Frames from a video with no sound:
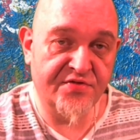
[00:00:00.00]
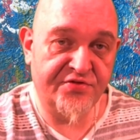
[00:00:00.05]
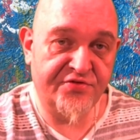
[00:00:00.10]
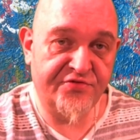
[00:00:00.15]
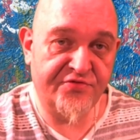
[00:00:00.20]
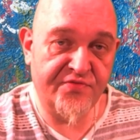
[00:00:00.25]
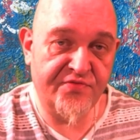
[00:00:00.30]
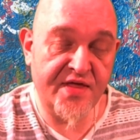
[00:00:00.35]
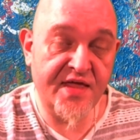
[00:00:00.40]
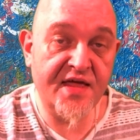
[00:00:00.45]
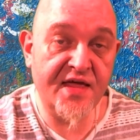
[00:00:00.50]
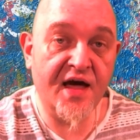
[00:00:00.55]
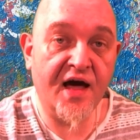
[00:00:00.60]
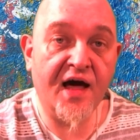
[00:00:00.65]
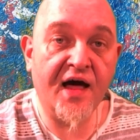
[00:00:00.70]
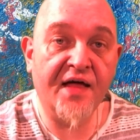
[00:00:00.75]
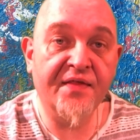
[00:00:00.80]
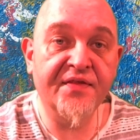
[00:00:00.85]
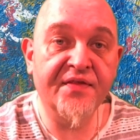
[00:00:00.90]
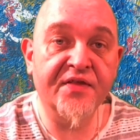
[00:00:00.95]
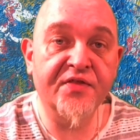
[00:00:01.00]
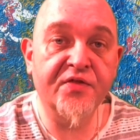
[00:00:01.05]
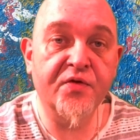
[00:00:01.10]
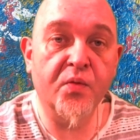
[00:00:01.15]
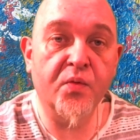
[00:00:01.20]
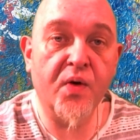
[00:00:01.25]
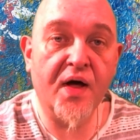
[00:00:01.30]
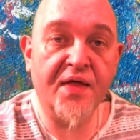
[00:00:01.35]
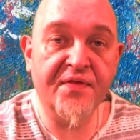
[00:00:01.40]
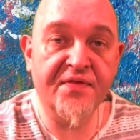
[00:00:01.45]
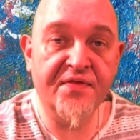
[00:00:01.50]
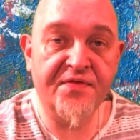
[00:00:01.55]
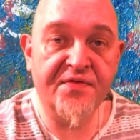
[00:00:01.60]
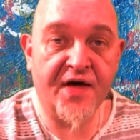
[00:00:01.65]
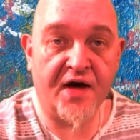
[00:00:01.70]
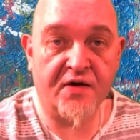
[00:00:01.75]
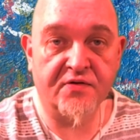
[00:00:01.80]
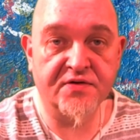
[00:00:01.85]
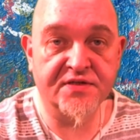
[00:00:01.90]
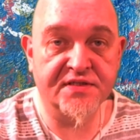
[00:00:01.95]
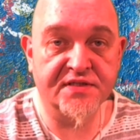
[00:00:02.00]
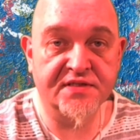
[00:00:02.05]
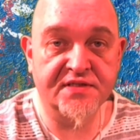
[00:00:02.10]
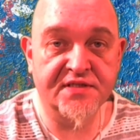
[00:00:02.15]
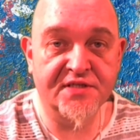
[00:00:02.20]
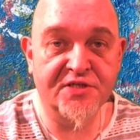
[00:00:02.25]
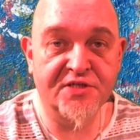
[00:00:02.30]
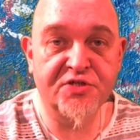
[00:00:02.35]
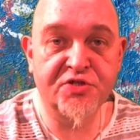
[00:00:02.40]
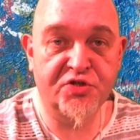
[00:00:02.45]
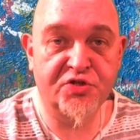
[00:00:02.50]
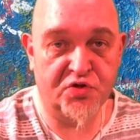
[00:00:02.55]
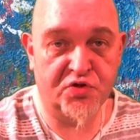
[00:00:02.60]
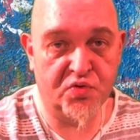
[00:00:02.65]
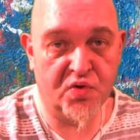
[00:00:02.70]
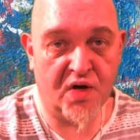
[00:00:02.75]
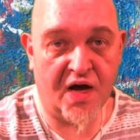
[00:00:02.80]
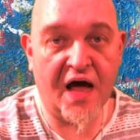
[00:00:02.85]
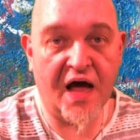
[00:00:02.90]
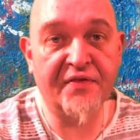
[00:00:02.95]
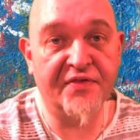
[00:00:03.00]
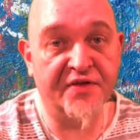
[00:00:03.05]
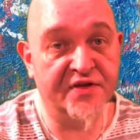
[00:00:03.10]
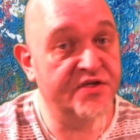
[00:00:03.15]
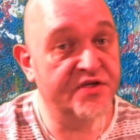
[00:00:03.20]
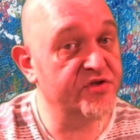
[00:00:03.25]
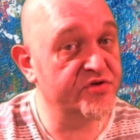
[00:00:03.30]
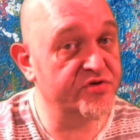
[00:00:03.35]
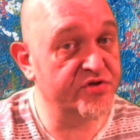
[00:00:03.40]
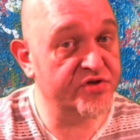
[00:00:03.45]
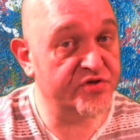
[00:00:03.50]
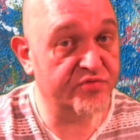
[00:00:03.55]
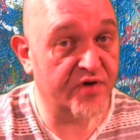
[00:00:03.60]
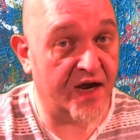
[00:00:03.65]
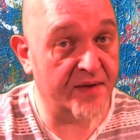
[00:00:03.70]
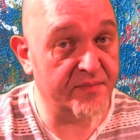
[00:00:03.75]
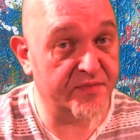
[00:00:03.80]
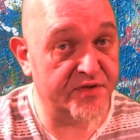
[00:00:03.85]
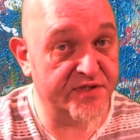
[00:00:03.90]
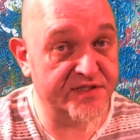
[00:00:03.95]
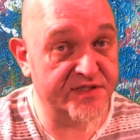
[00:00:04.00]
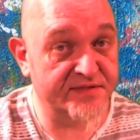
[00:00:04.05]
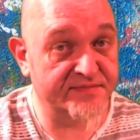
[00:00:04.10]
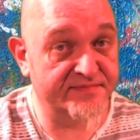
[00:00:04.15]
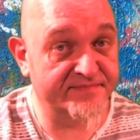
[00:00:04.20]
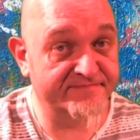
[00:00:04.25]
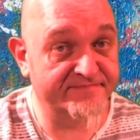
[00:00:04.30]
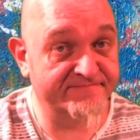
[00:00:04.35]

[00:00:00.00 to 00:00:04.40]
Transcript: three hundred one thousand two hundred subscribers.